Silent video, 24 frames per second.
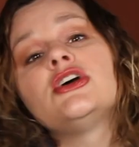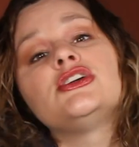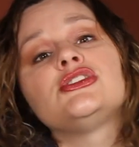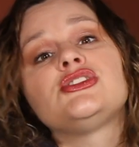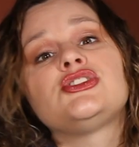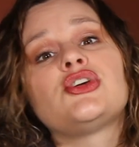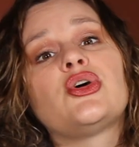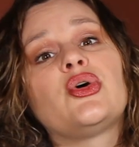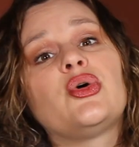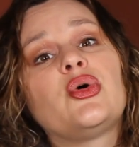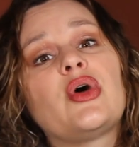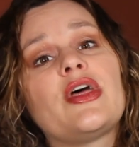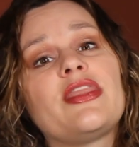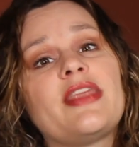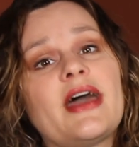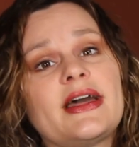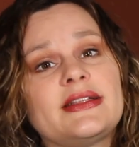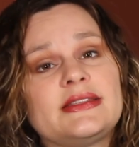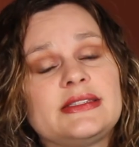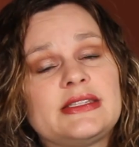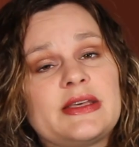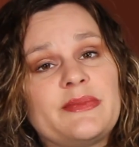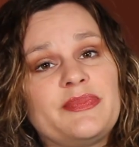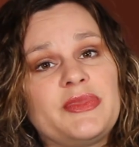So
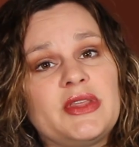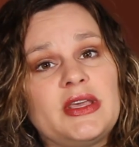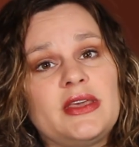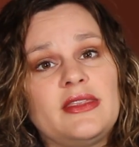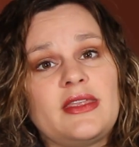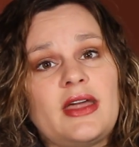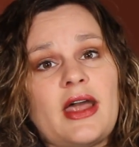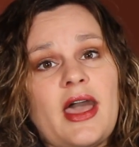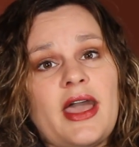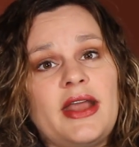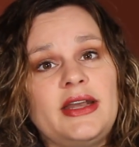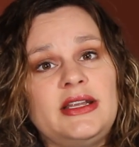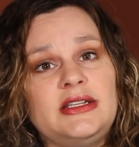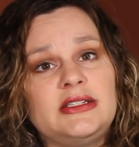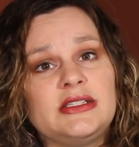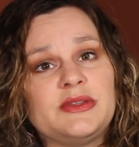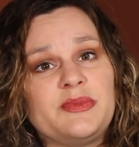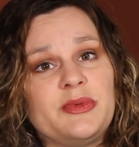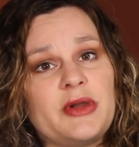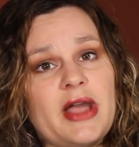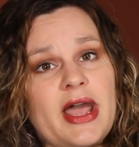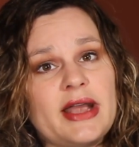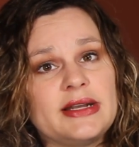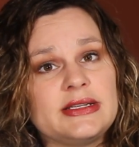that's something that I need
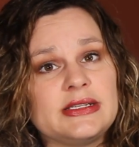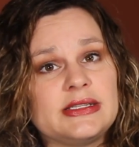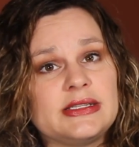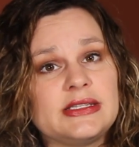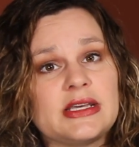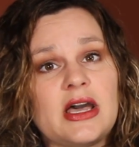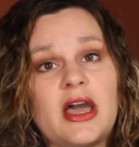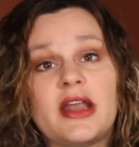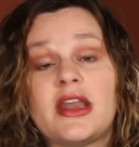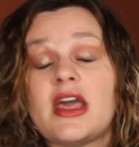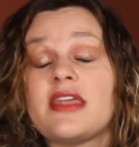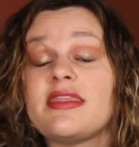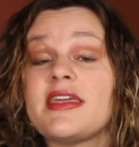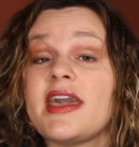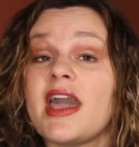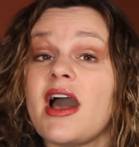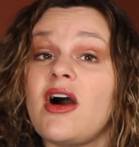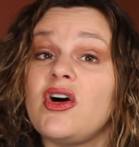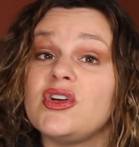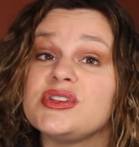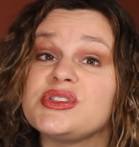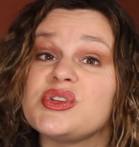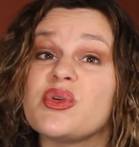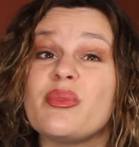to practice on. They
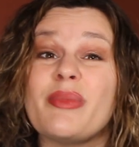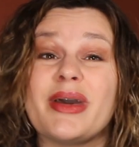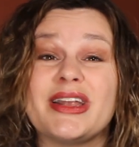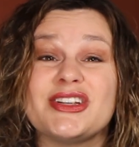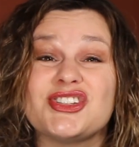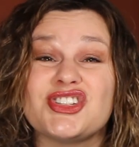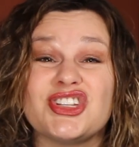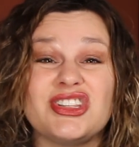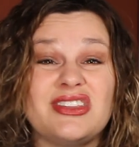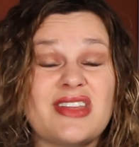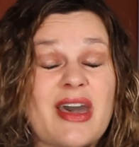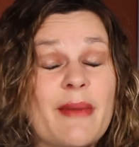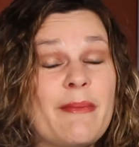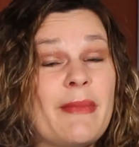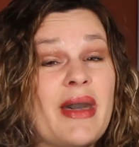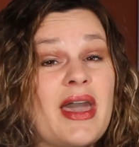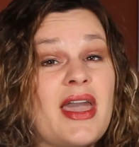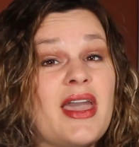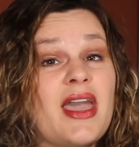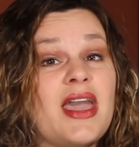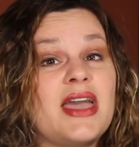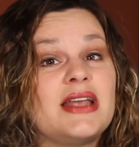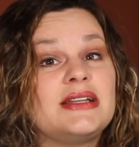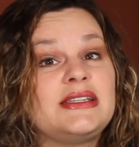also mentioned that
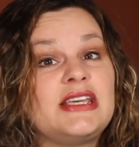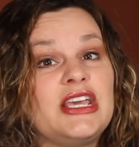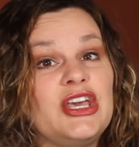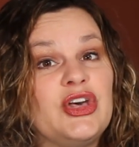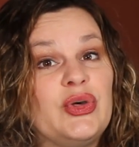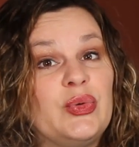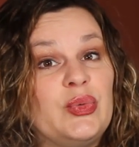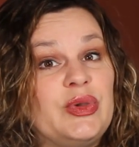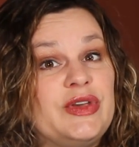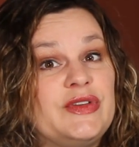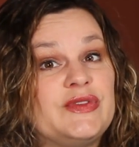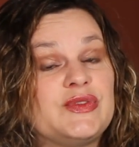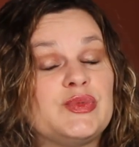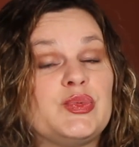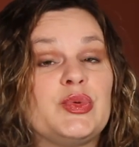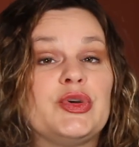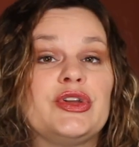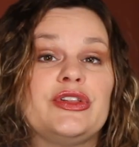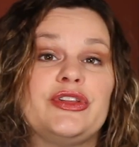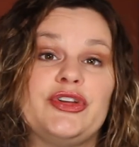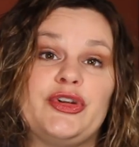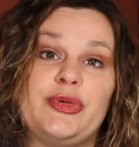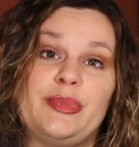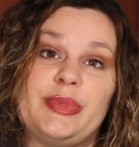my tail weaves were
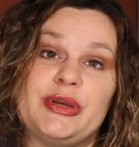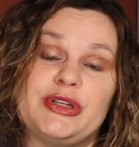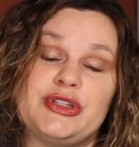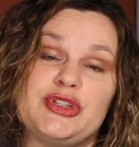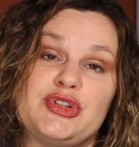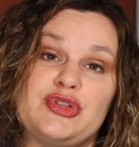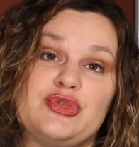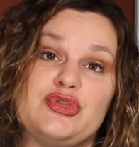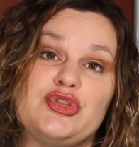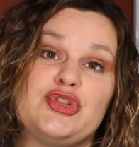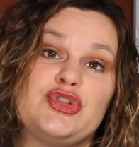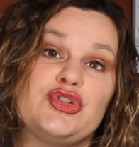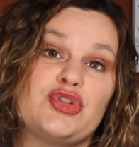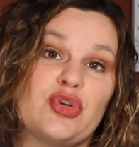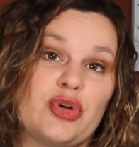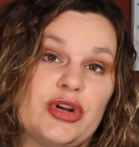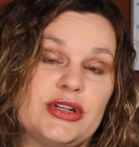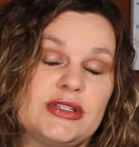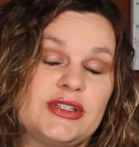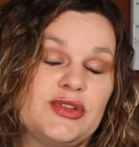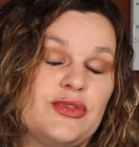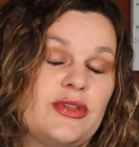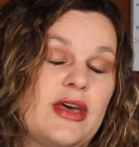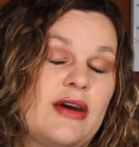a little bit too
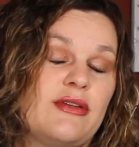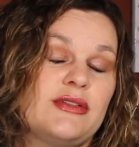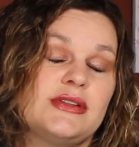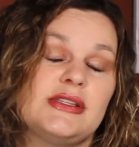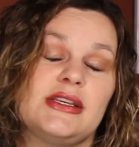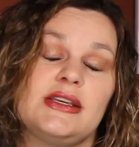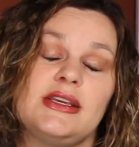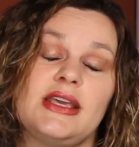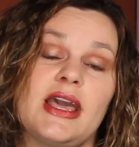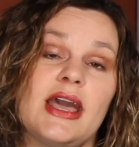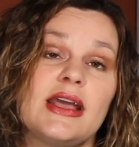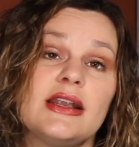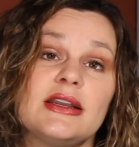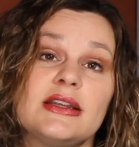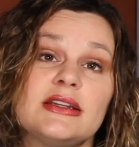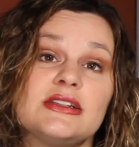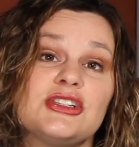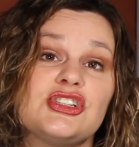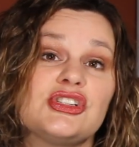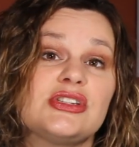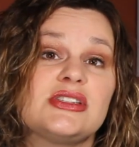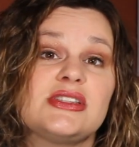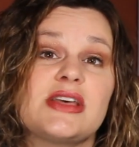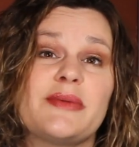short. So that was, again,
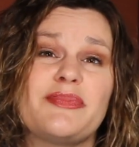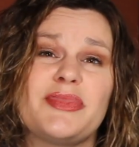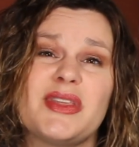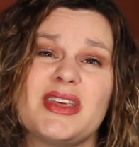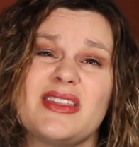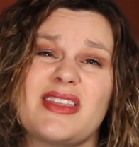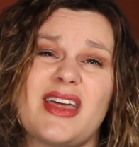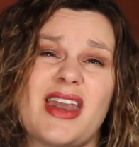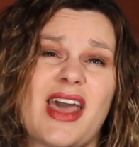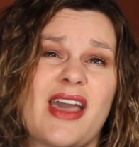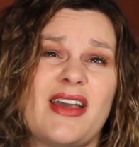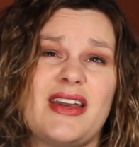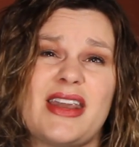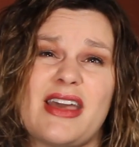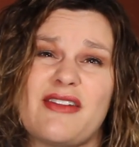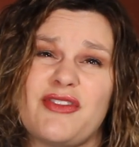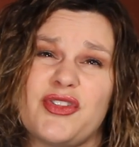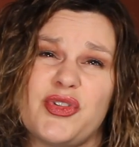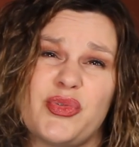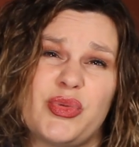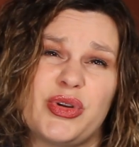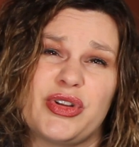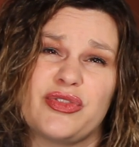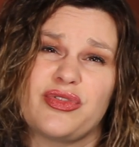just something that I
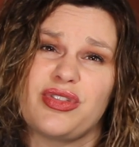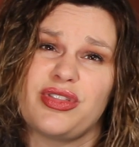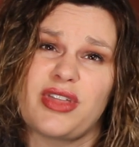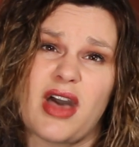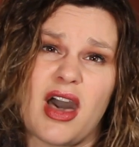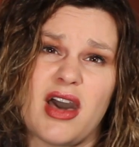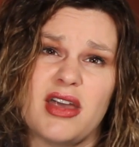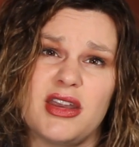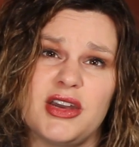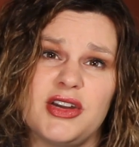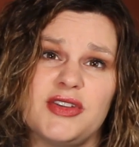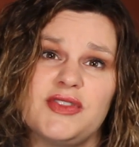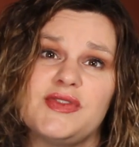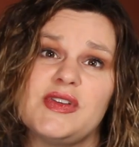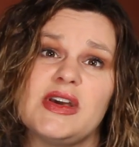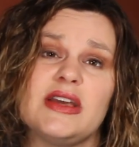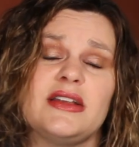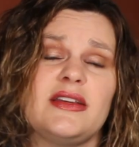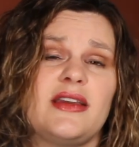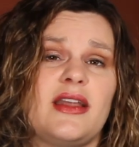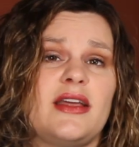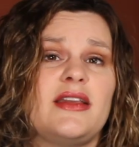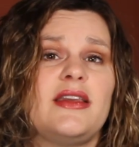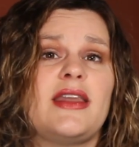never would have thought of,
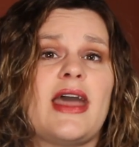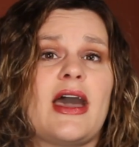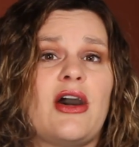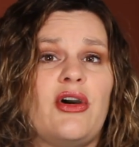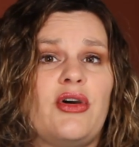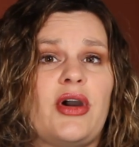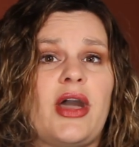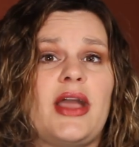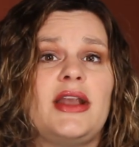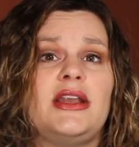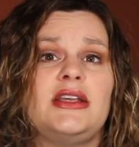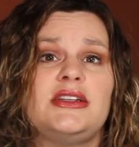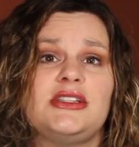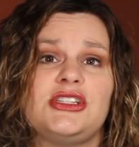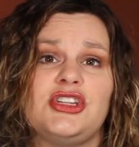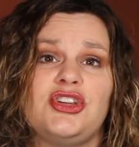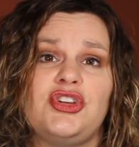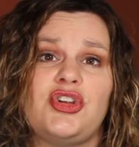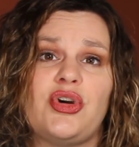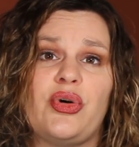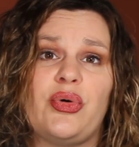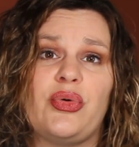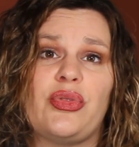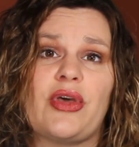and now I need to
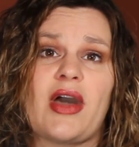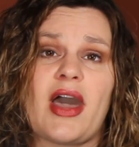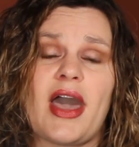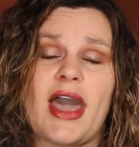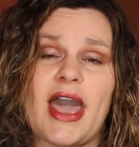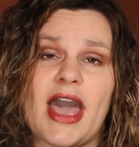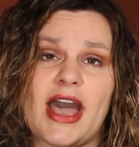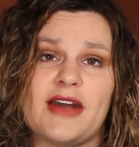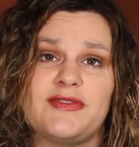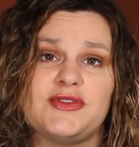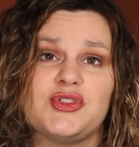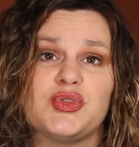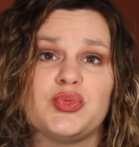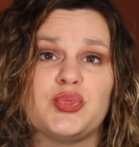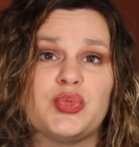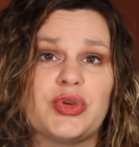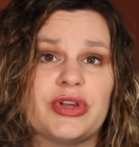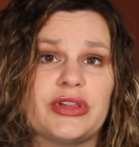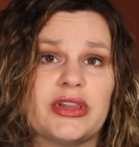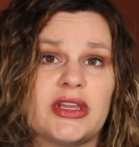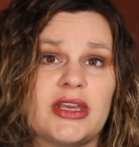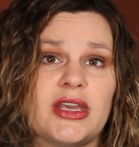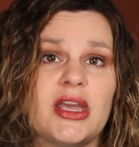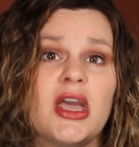know that I have to
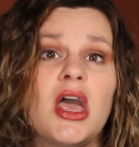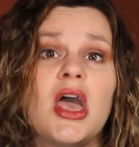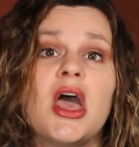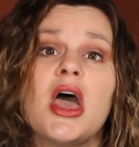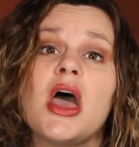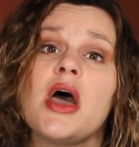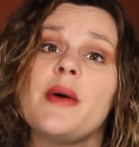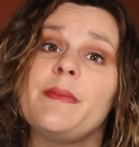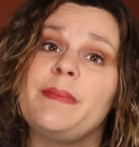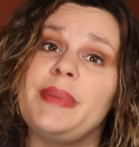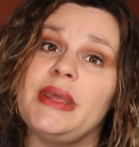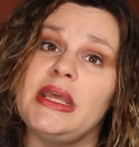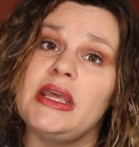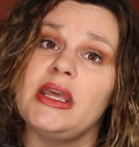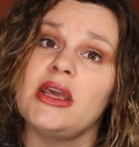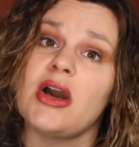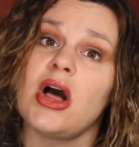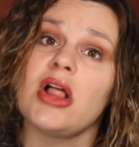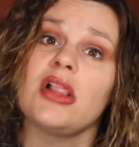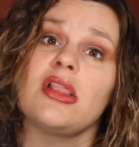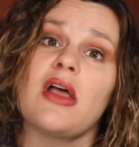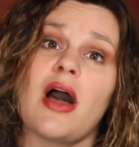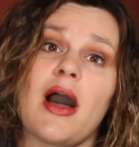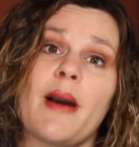really be
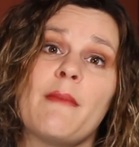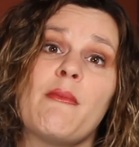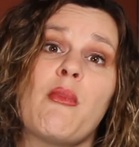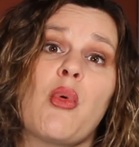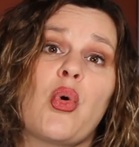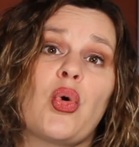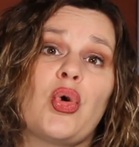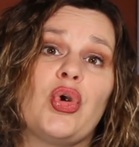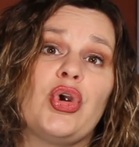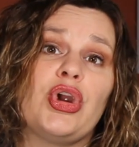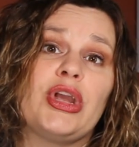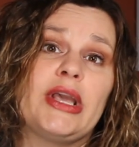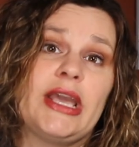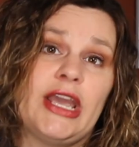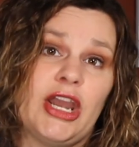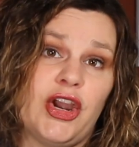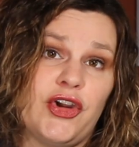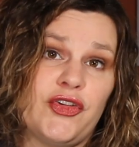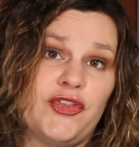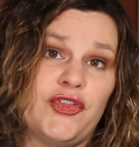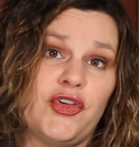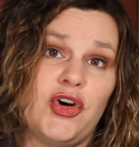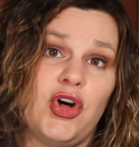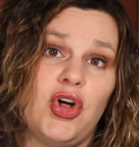a lot more
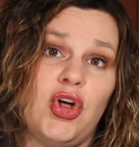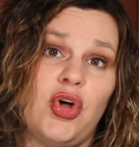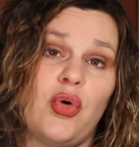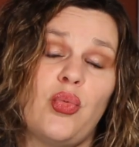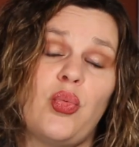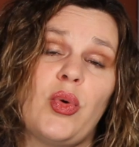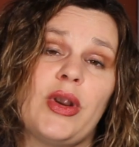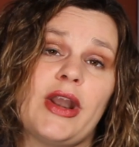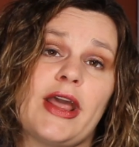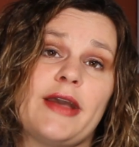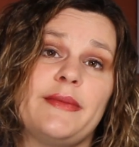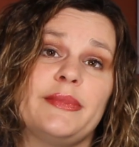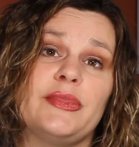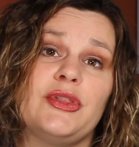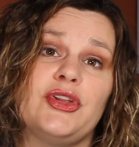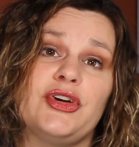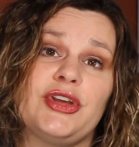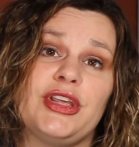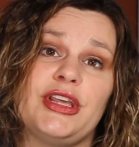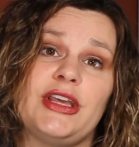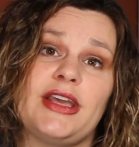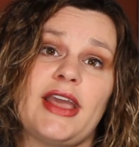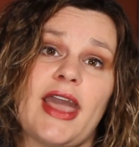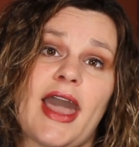careful when I'm
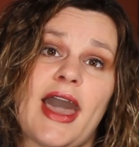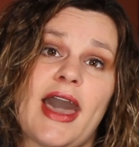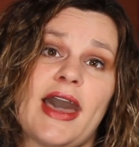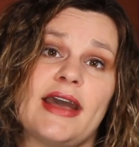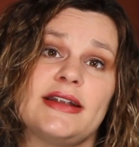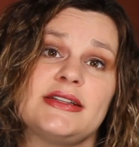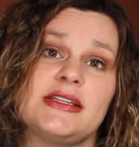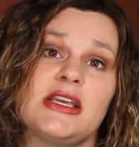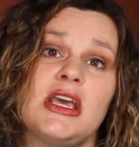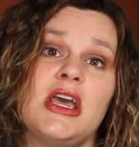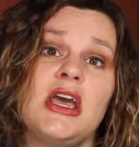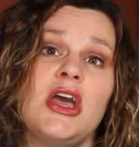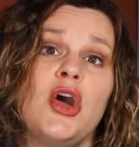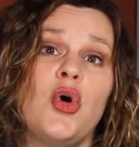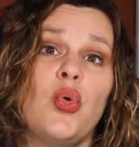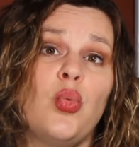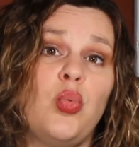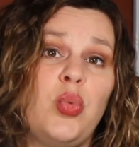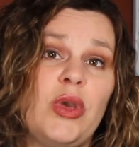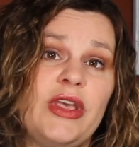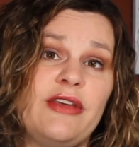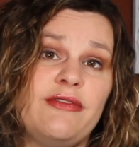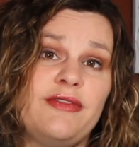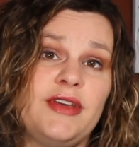looking at
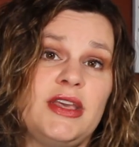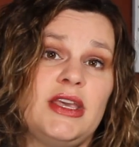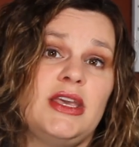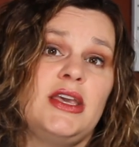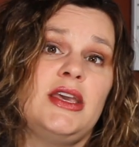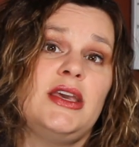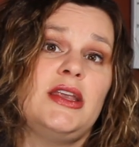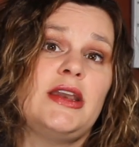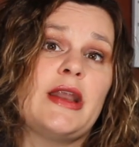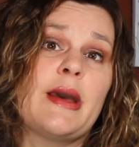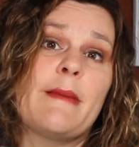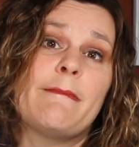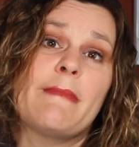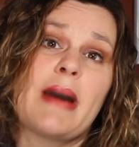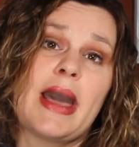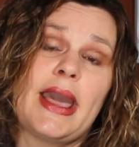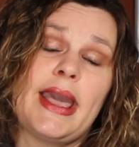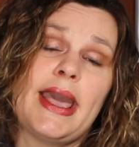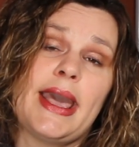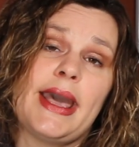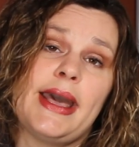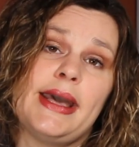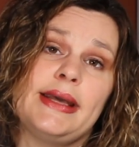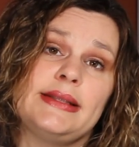weaving in
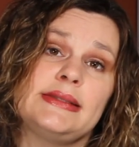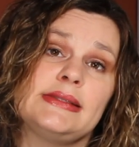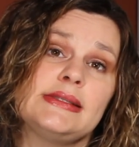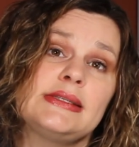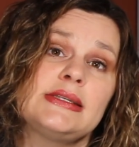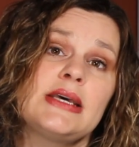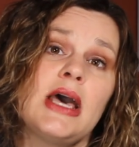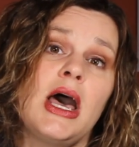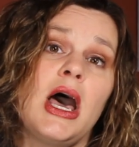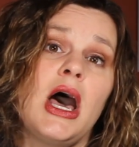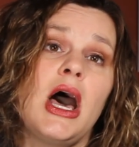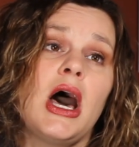my ends.